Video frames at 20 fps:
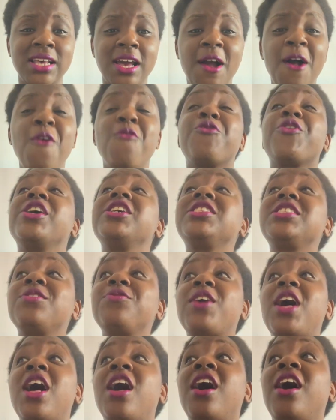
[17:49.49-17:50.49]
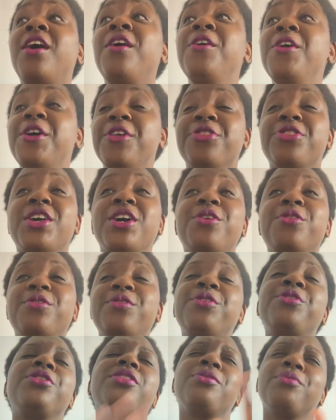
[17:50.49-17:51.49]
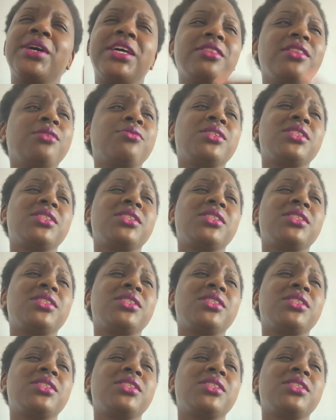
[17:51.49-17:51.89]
First of all, there